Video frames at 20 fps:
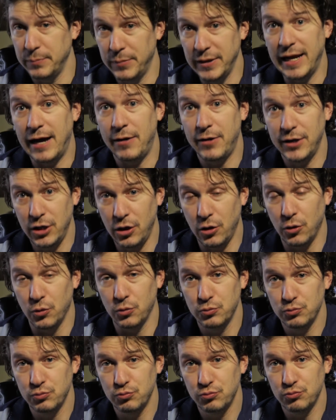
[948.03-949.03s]
But now I
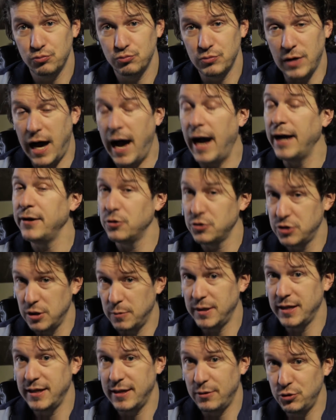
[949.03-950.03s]
know. I know
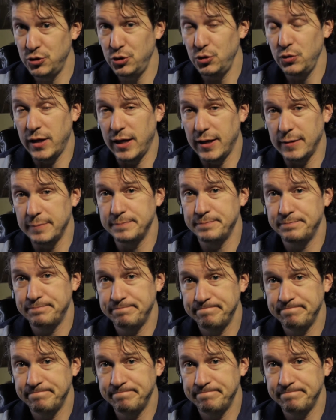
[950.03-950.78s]
somebody that would do that.